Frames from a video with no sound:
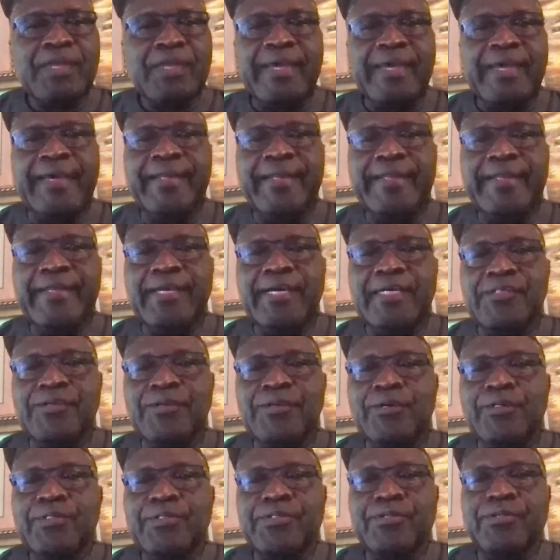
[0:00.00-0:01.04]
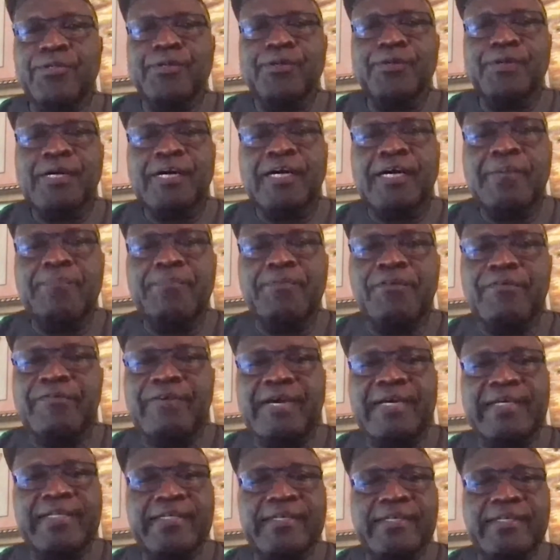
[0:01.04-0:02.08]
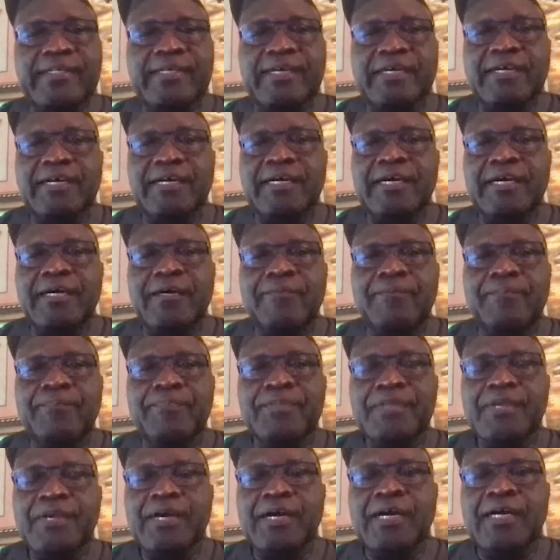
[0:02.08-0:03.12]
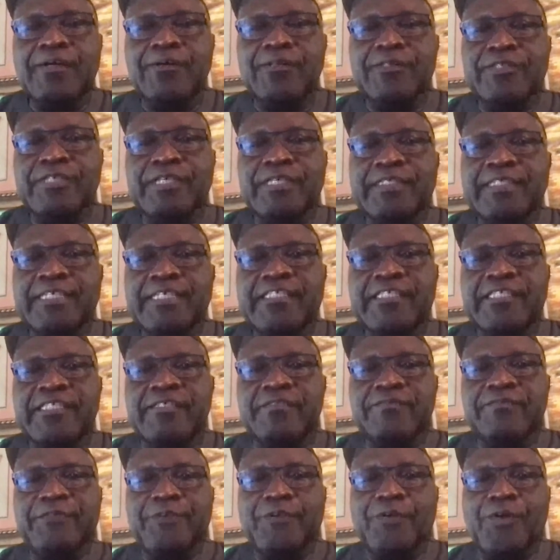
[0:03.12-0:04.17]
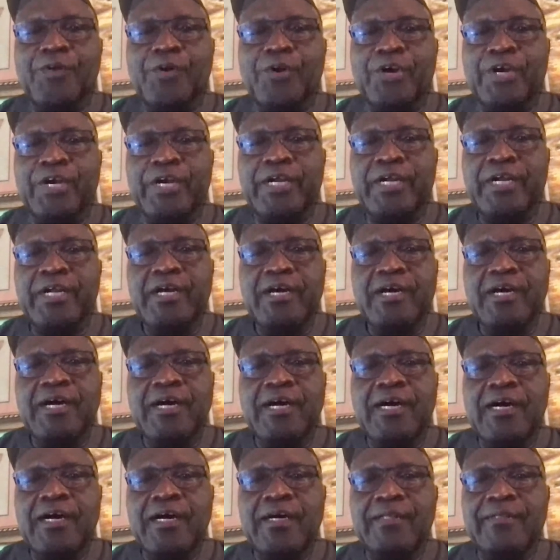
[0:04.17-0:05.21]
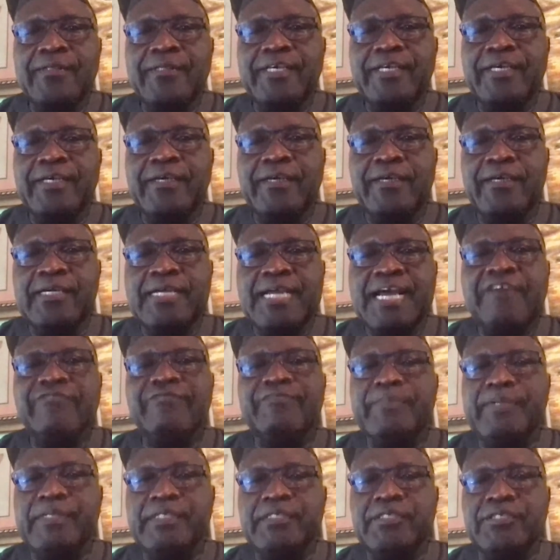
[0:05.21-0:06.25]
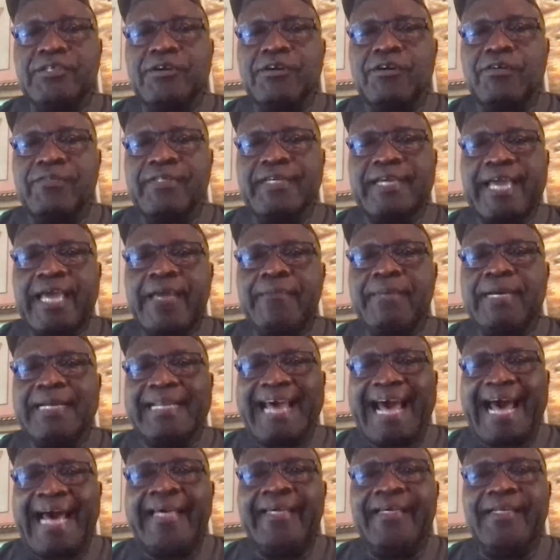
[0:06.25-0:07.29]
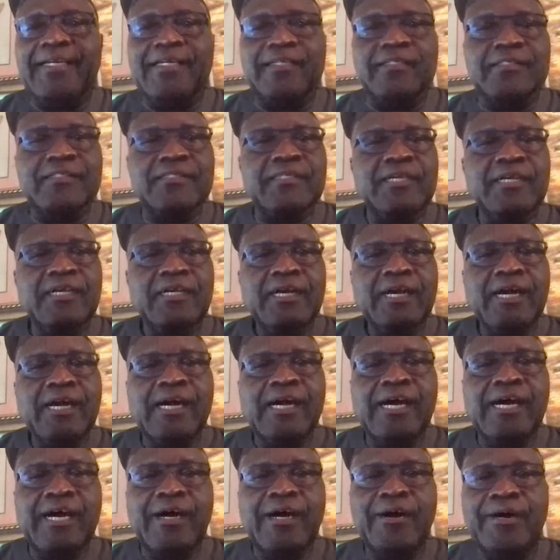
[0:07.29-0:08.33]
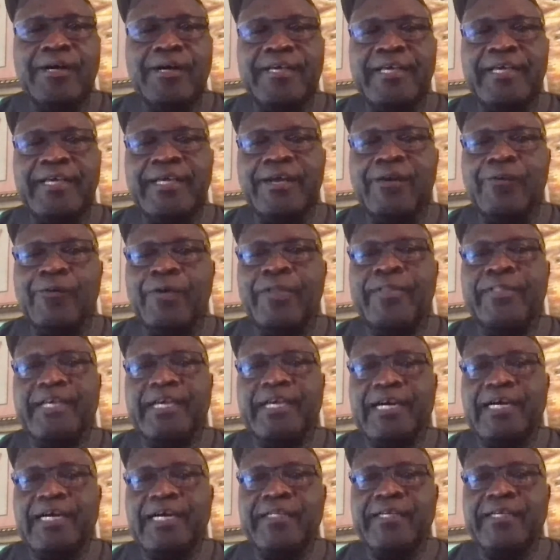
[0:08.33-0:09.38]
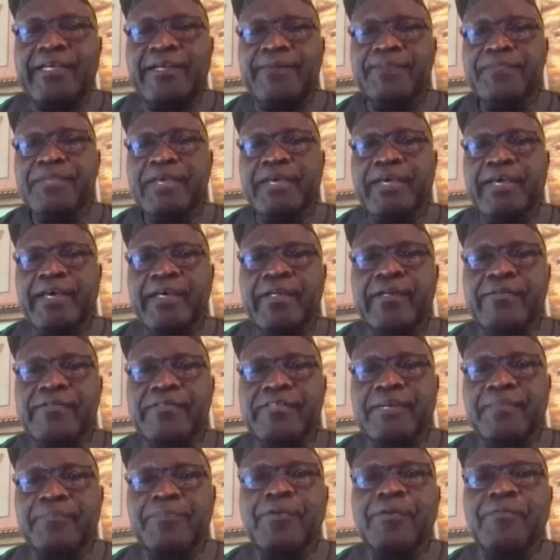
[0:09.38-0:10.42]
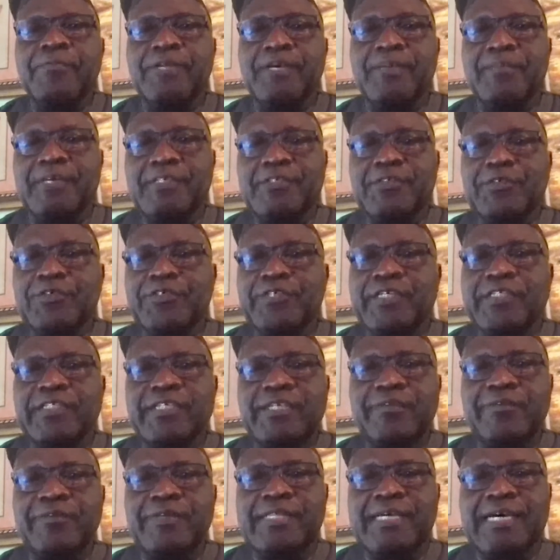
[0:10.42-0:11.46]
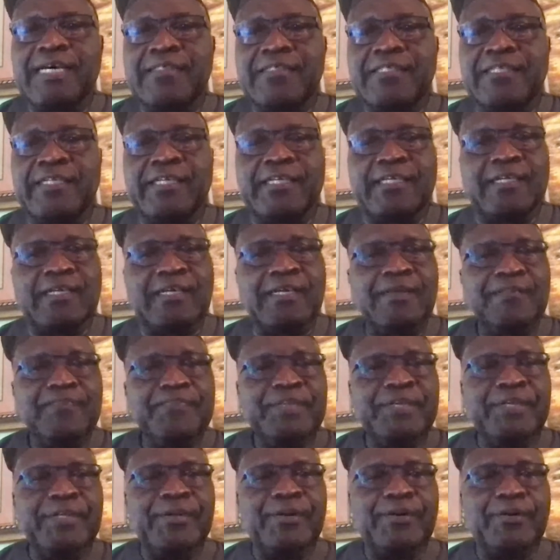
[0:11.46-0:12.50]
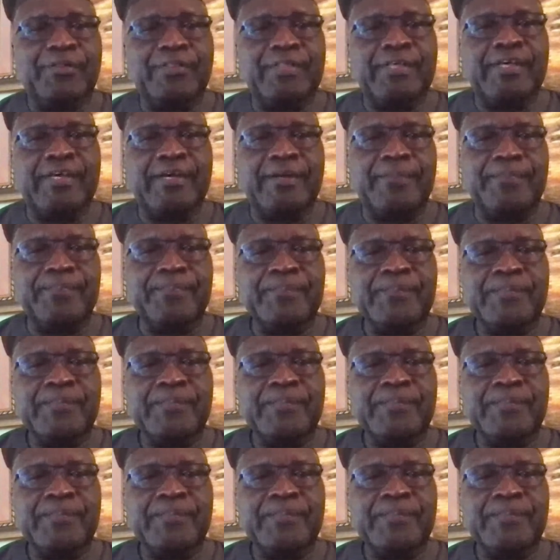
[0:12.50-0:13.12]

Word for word: And he has also uh, provided um, consultation for uh, the government of the Cayman Islands uh, eh, when they had a, a health problem associated with arsenic, you know, there.